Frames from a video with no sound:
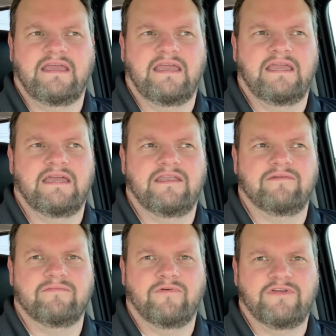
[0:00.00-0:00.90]

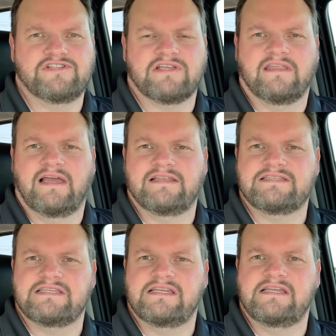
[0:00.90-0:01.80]
And eventually I'd like to
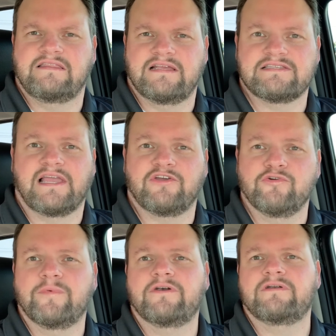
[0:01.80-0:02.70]
see things like
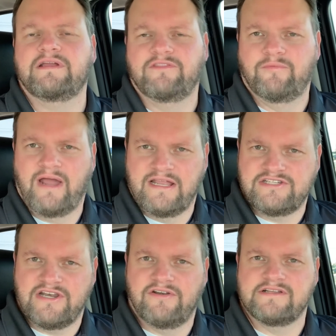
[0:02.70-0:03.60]
Uber and the ride
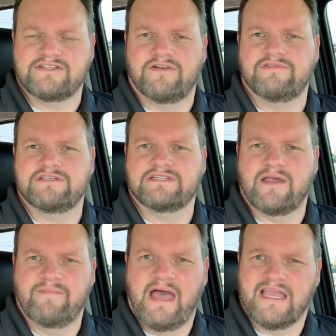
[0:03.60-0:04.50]
sharing services
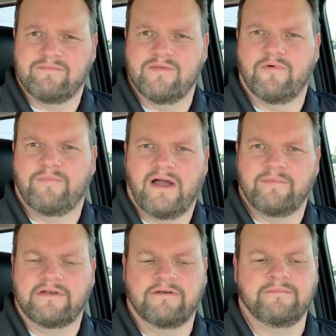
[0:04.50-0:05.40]
come back and be more
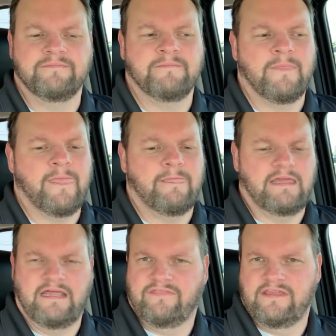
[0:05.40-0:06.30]
popular.
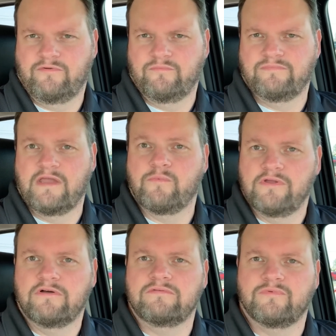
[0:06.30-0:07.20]
And I think they
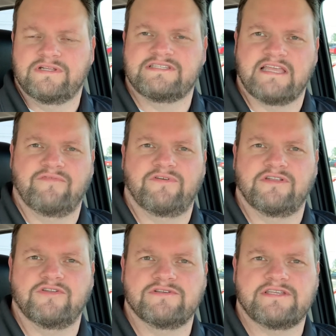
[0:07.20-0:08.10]
will when it's safer
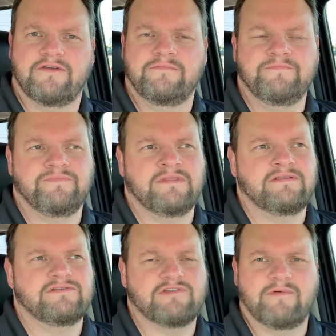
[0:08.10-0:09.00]
to do so.
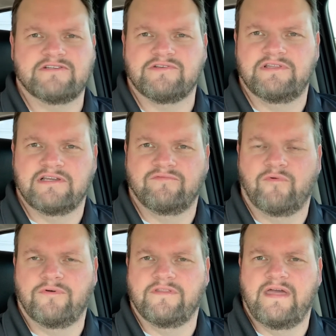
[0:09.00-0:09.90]
So I'm also looking
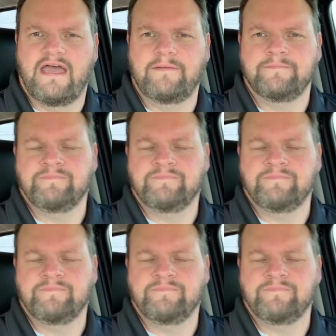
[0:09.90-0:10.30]
forward to that.